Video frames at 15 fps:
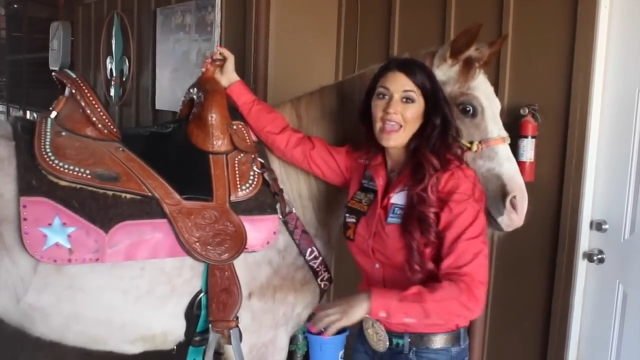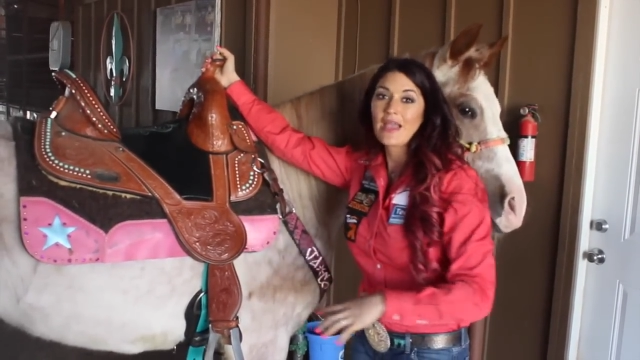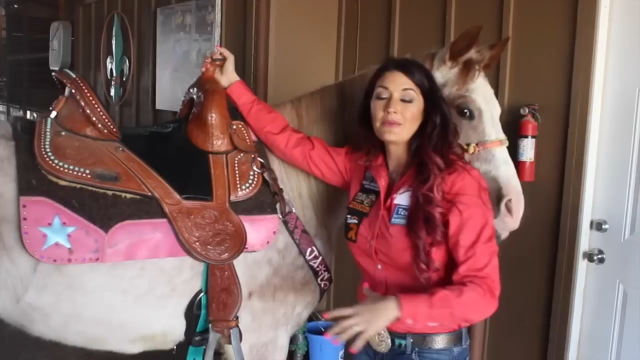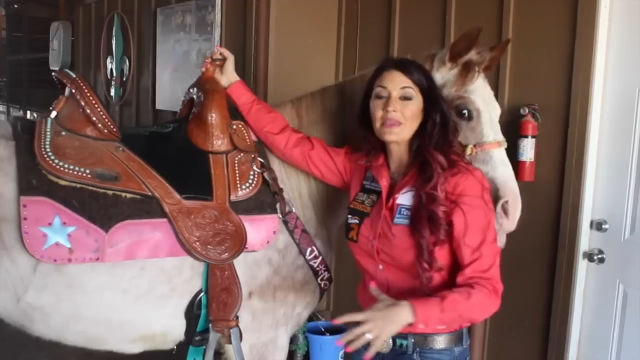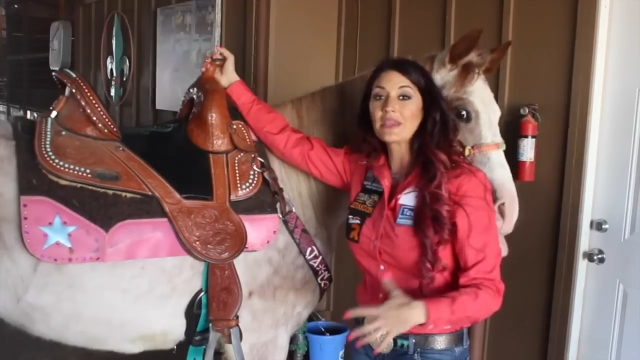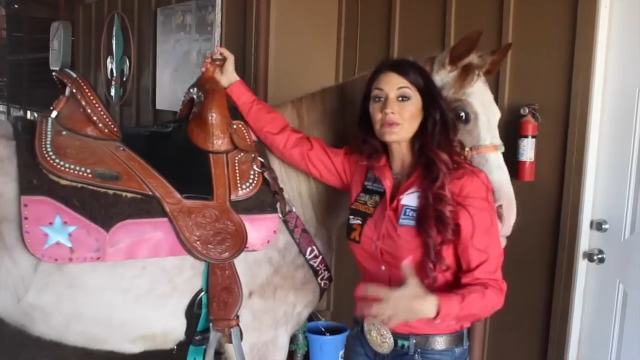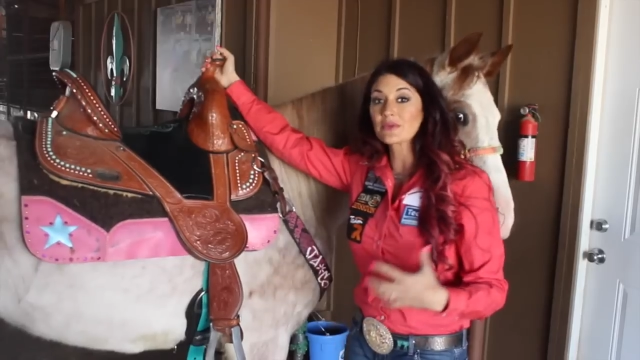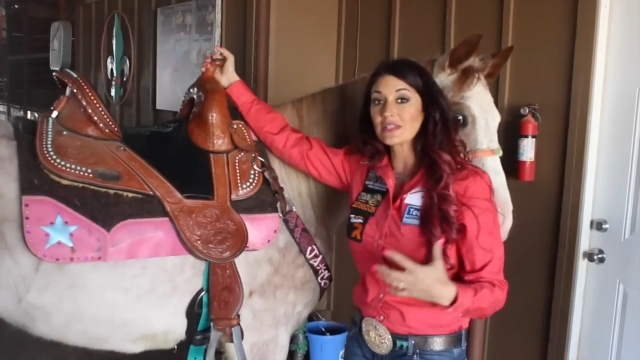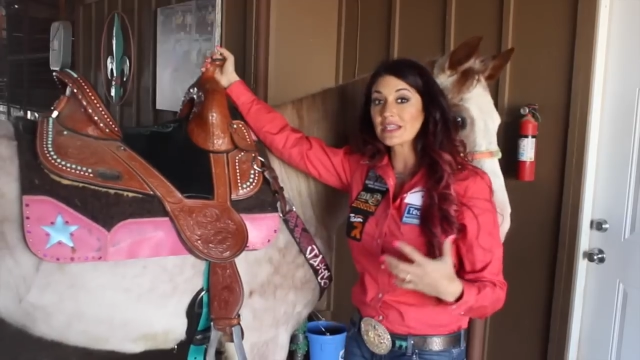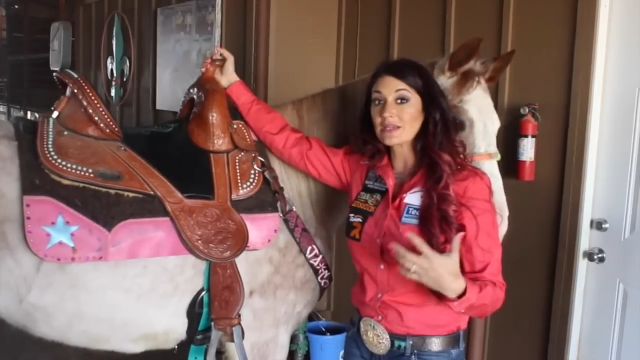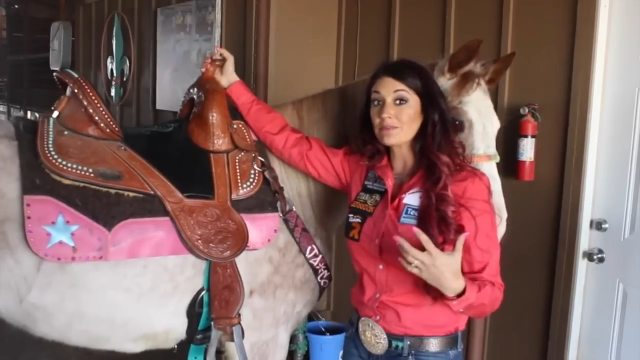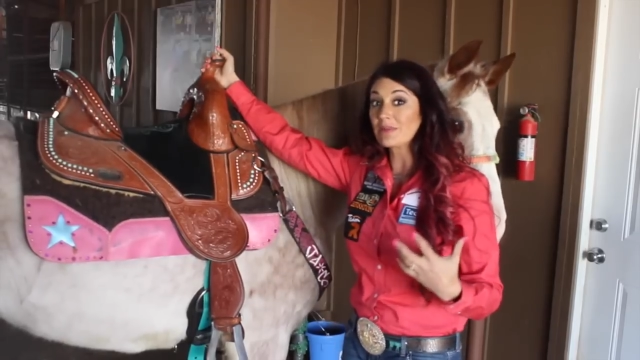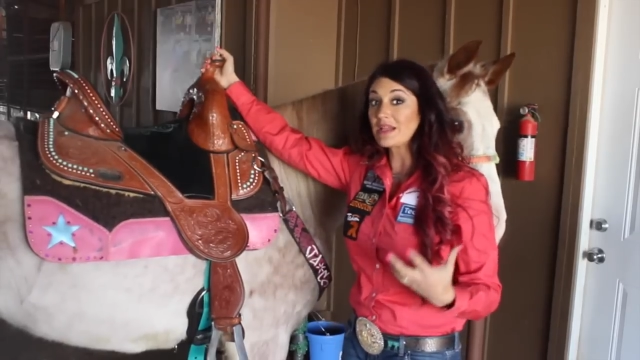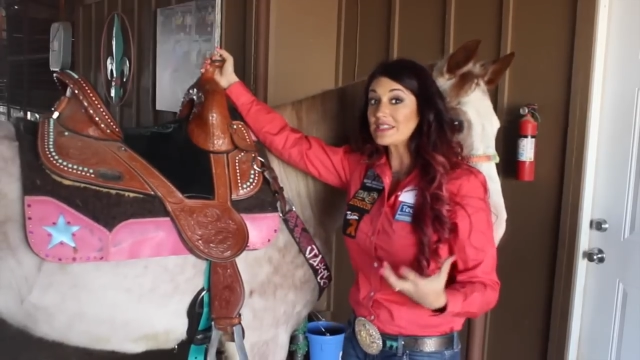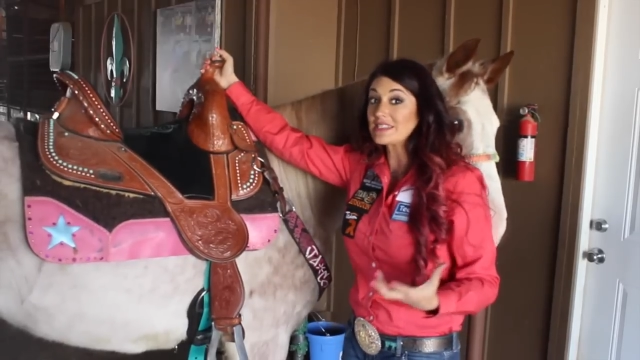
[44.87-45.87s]
and we get really
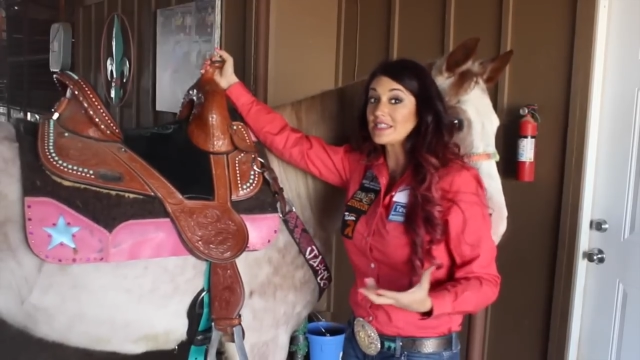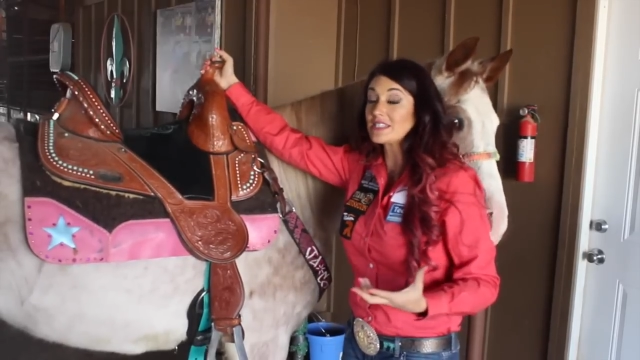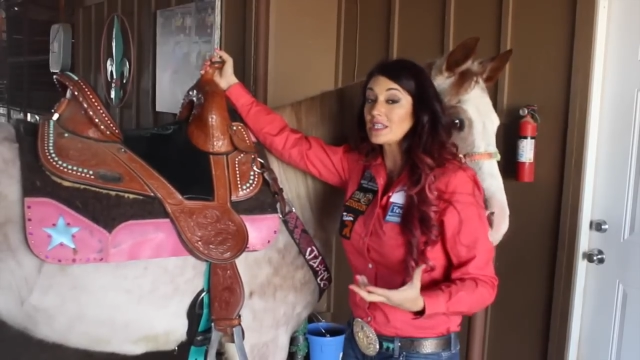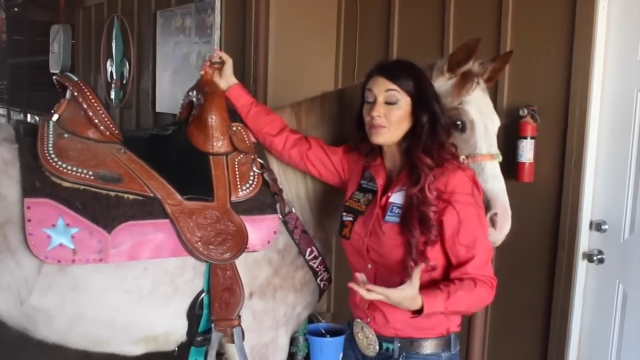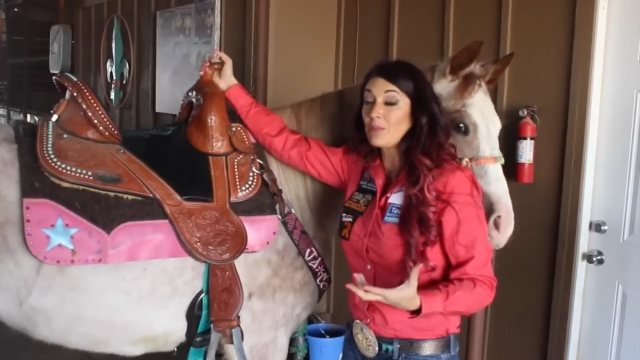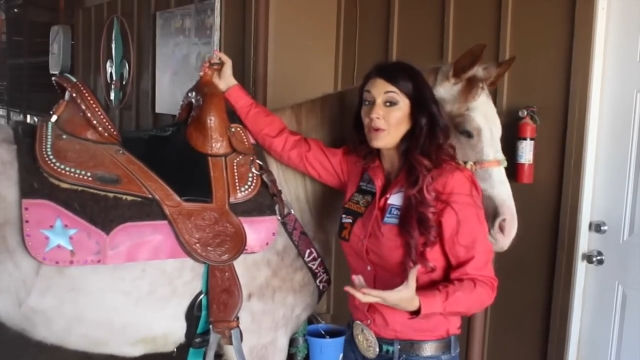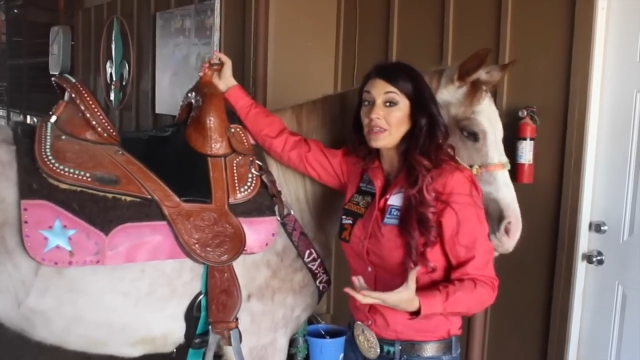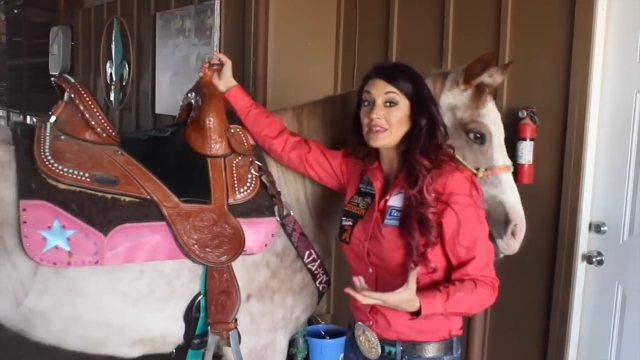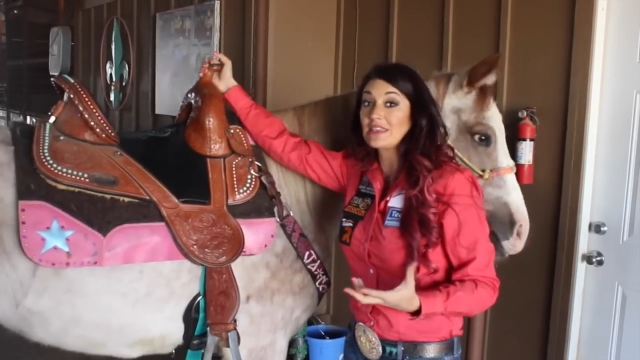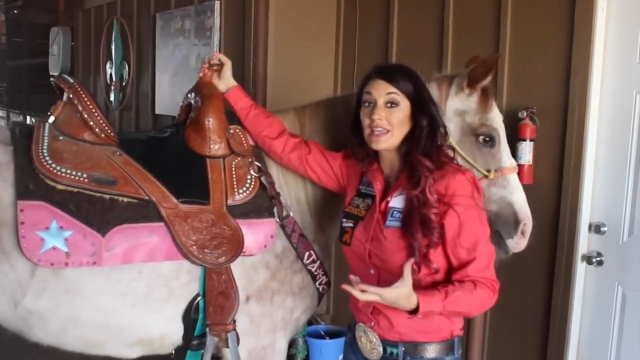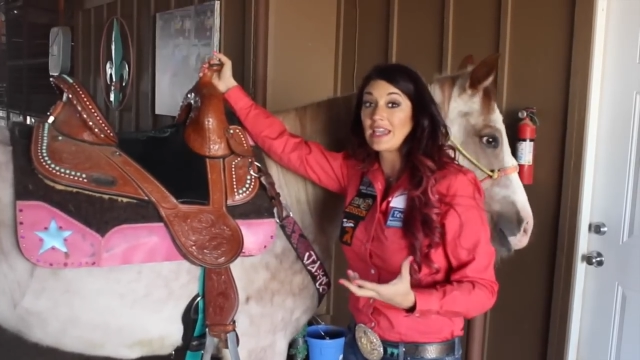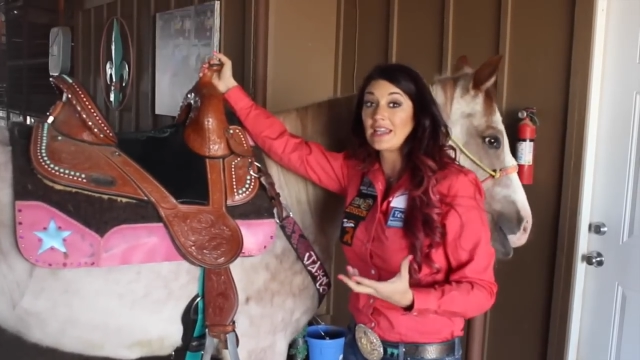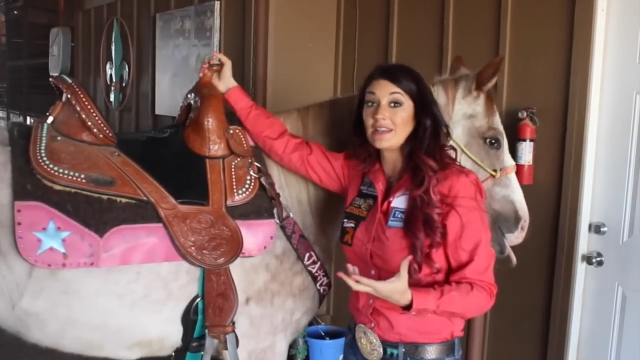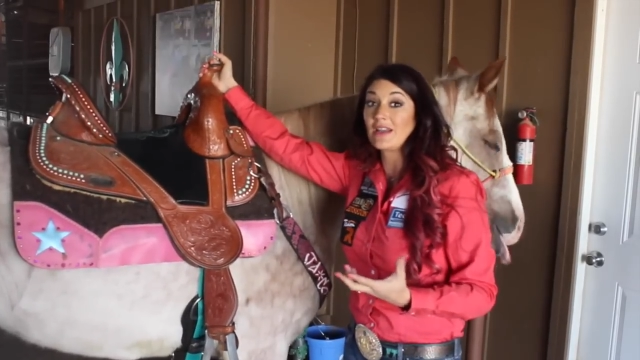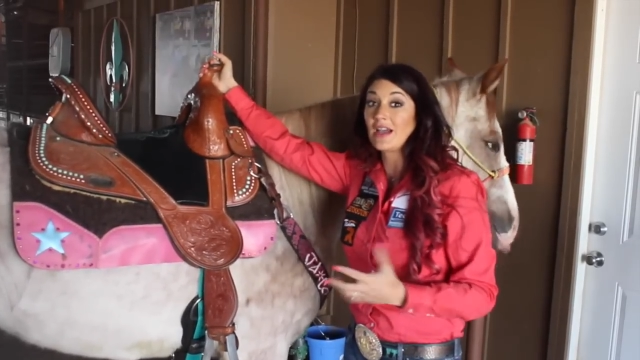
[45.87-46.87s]
complacent to the point
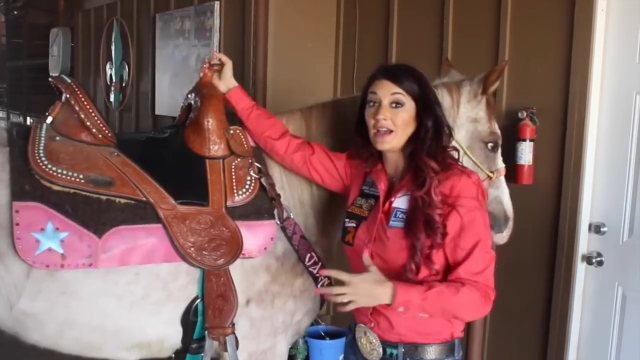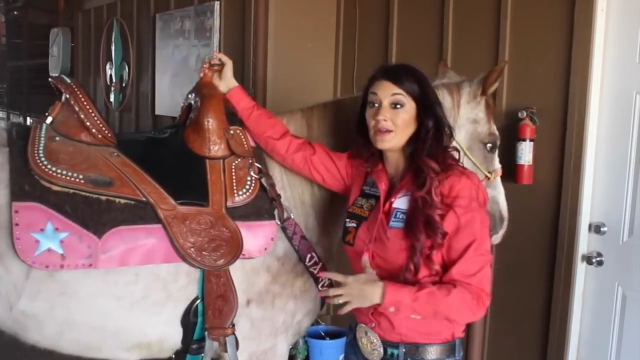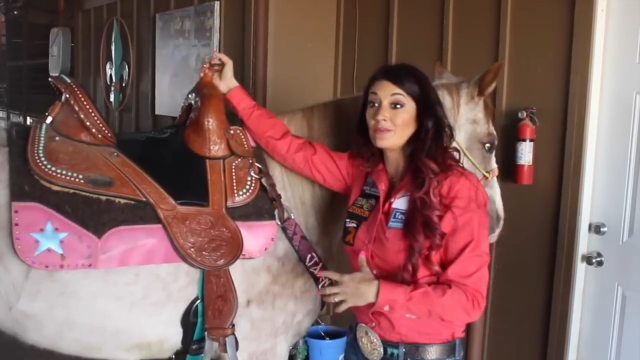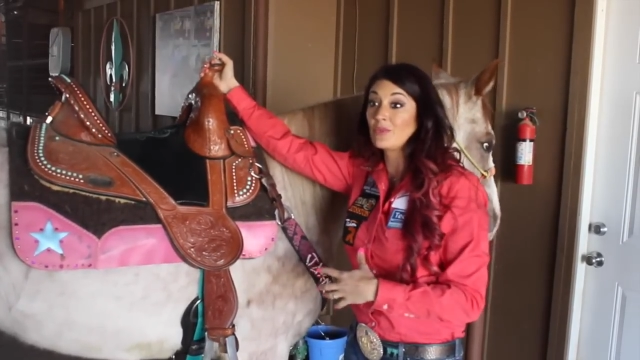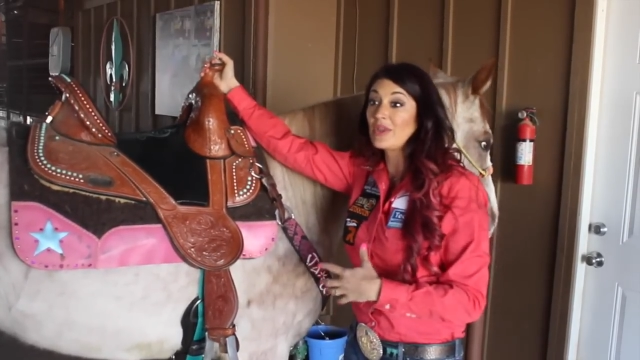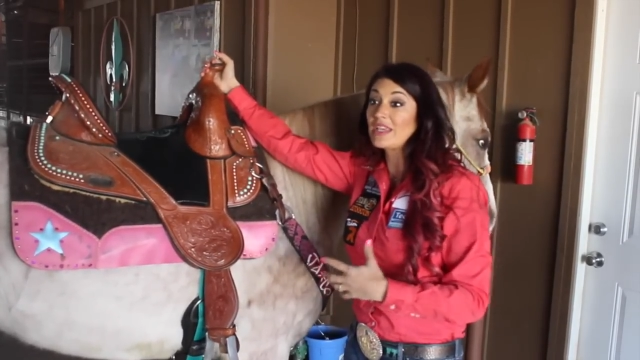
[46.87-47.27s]
that um,